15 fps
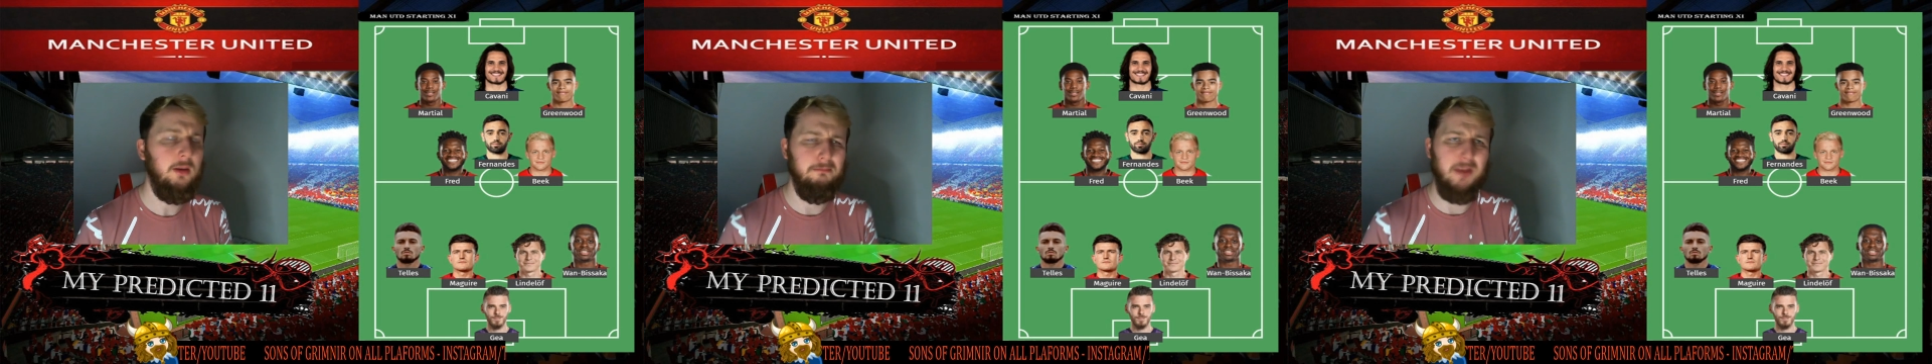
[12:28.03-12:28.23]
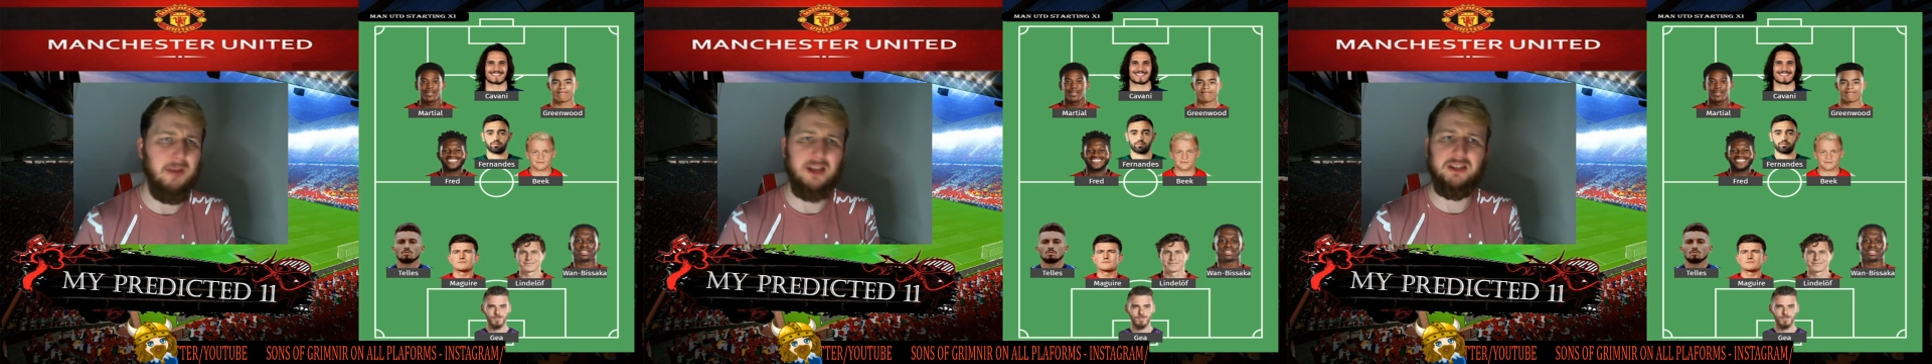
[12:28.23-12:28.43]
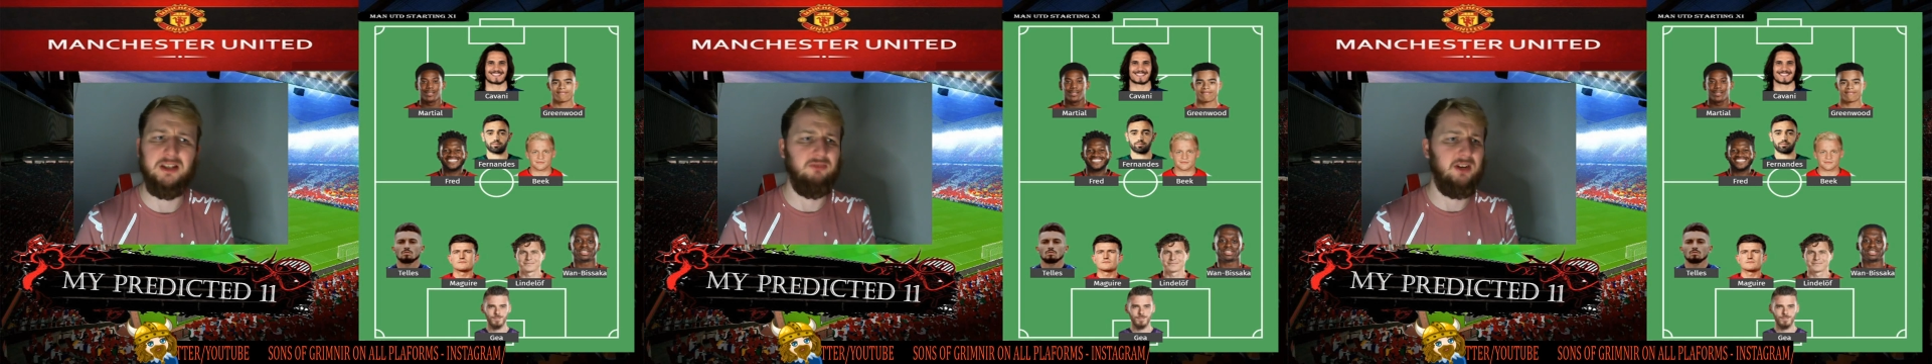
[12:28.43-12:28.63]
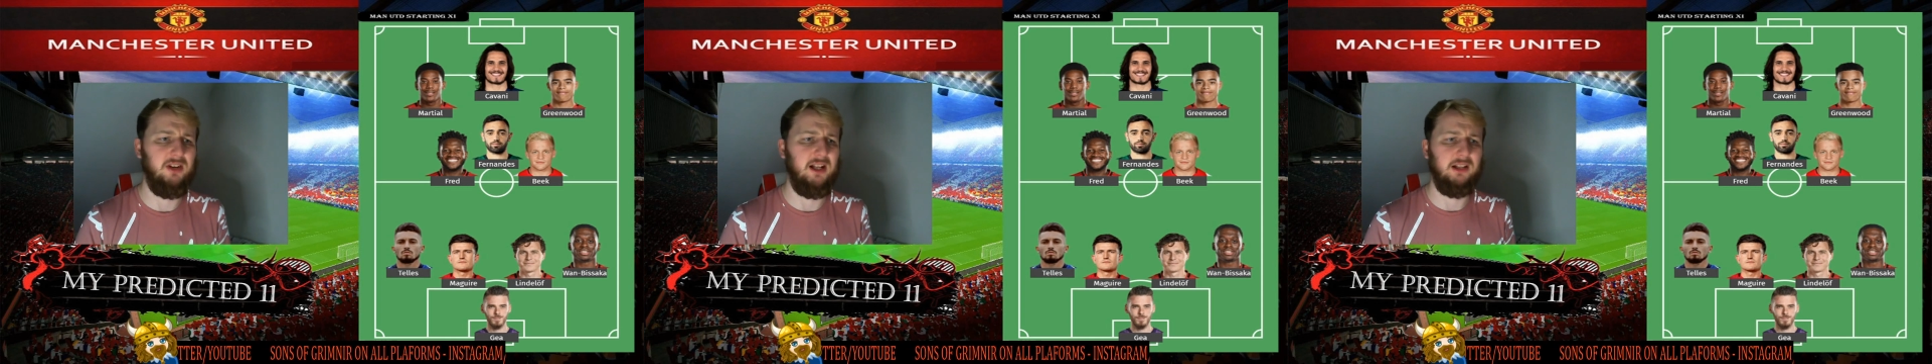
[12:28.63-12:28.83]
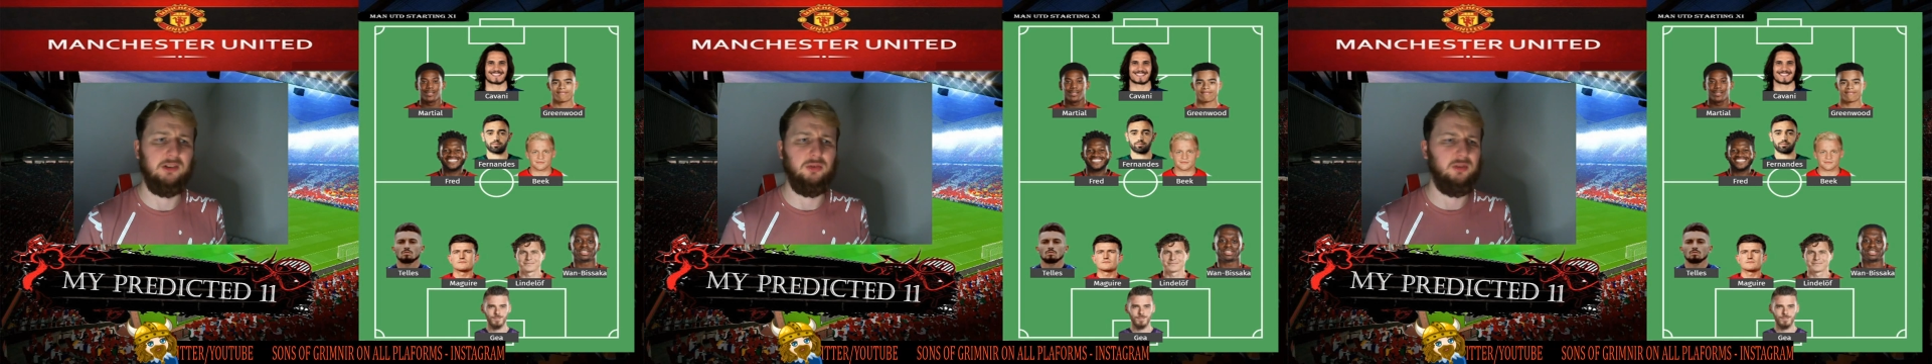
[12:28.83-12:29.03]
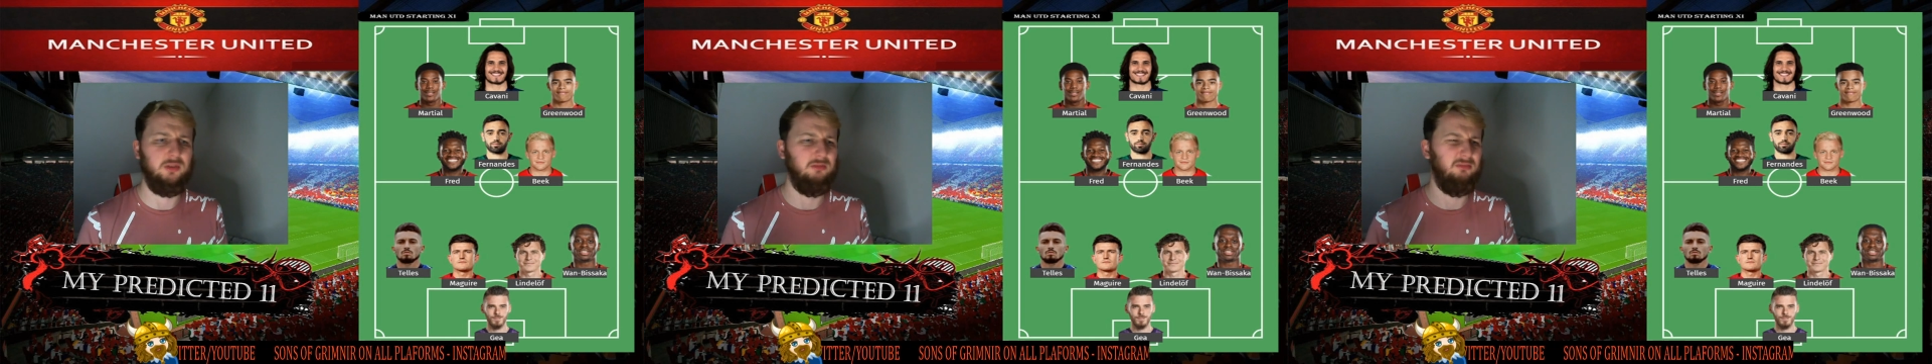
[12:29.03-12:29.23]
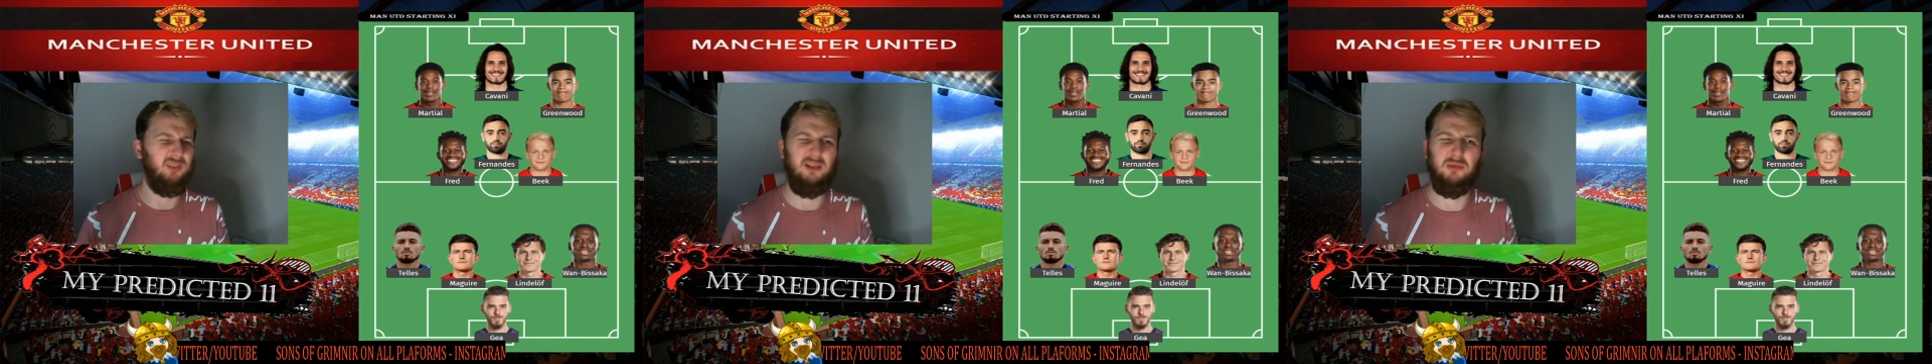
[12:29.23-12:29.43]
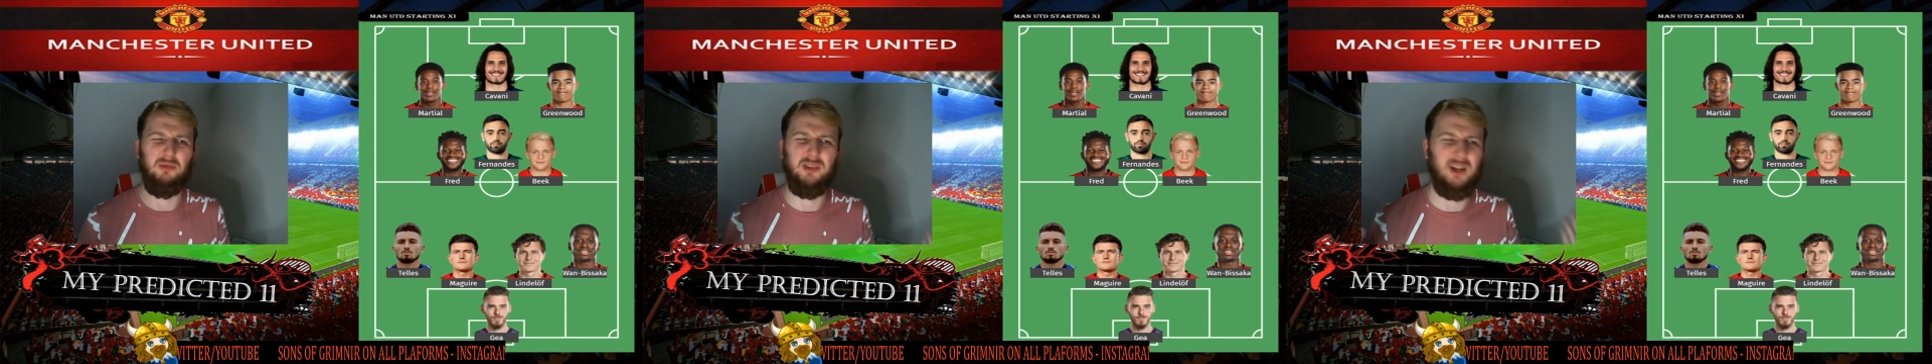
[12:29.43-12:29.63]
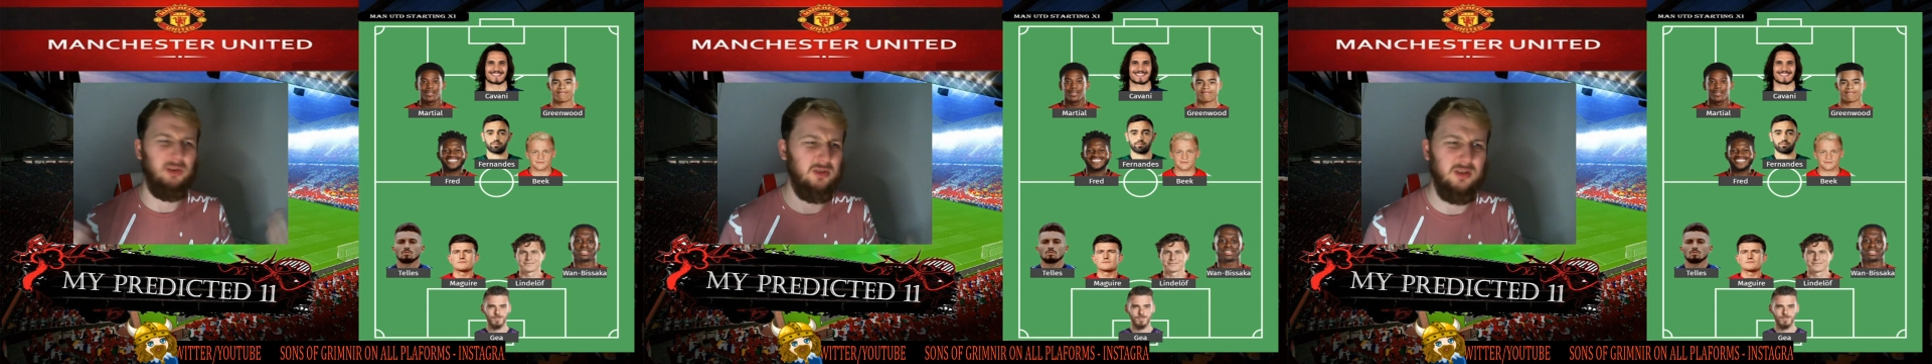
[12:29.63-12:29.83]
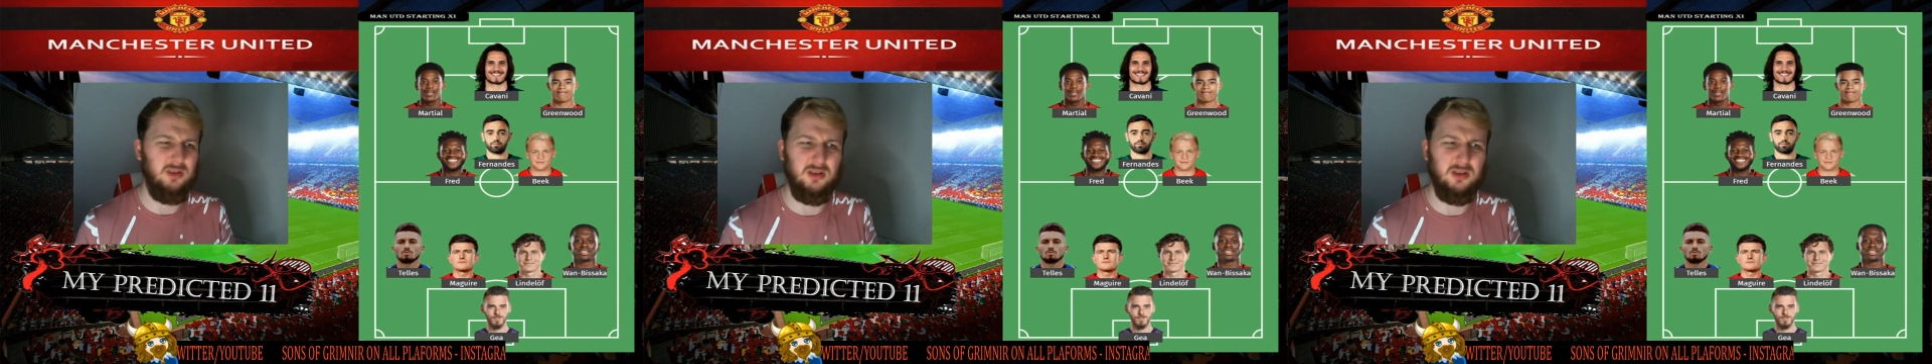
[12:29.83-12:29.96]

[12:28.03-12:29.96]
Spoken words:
Messi, Ronaldo and Lewandowski